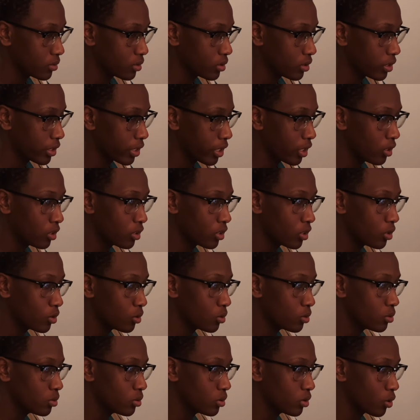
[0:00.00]
do y'all know
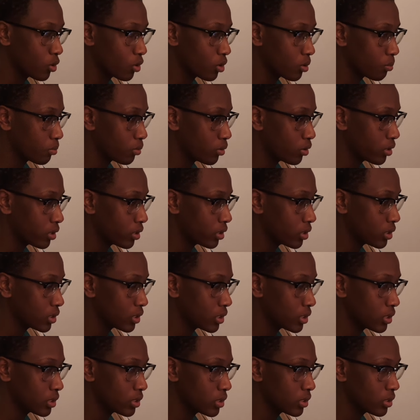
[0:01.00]
who North Borders
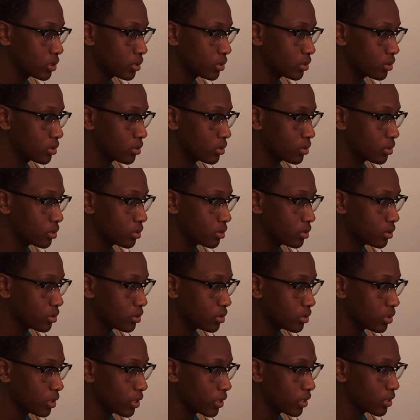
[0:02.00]
is?
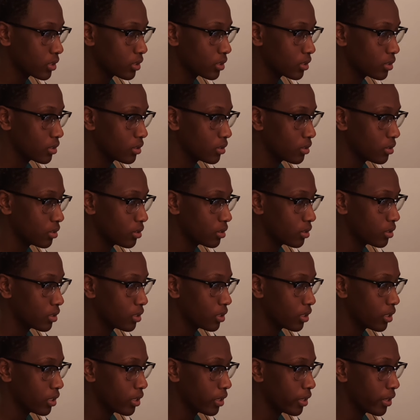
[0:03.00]
Like
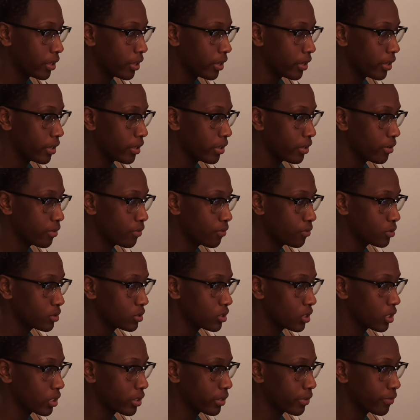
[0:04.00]
a
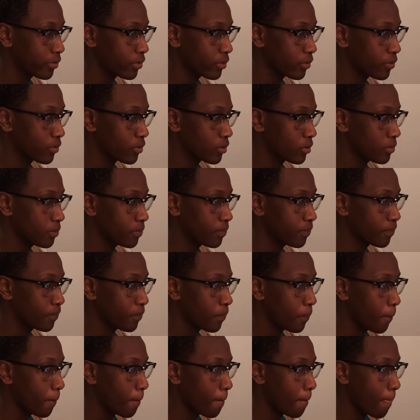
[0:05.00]
photographer from
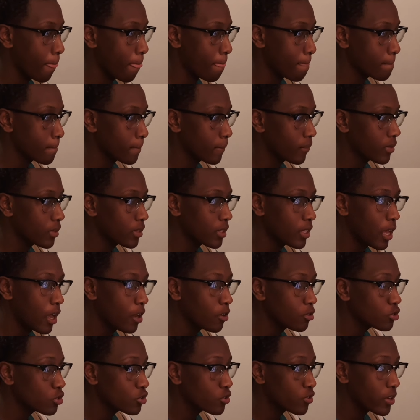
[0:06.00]

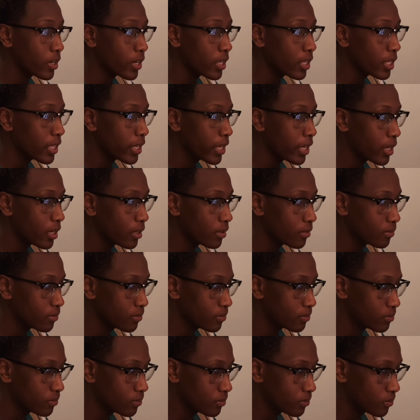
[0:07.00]
Australia.
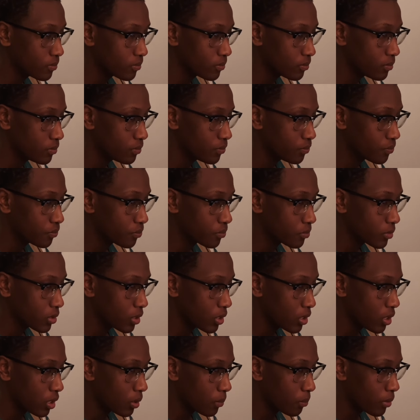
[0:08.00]

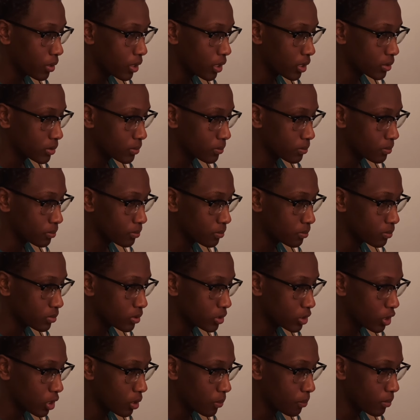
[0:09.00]
And I'll bring us some
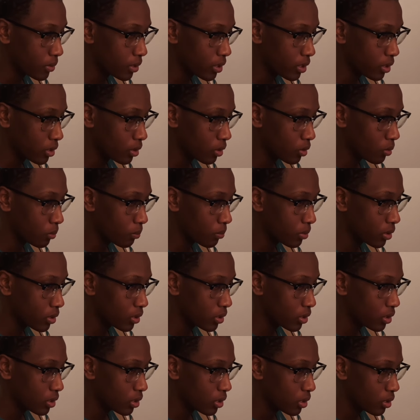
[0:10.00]
sharpening a little bit.
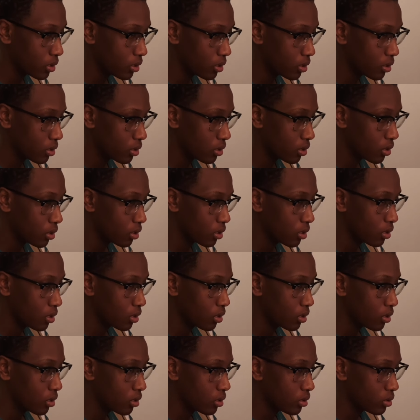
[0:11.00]

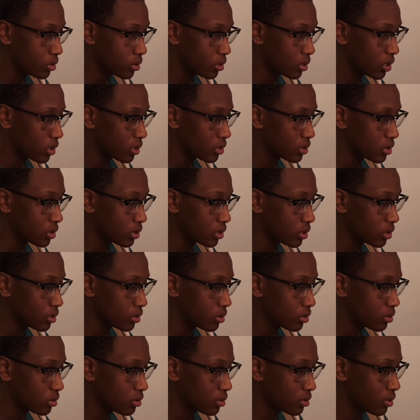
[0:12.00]
That's it.
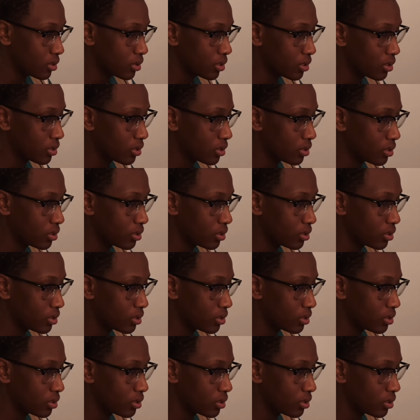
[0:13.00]
And then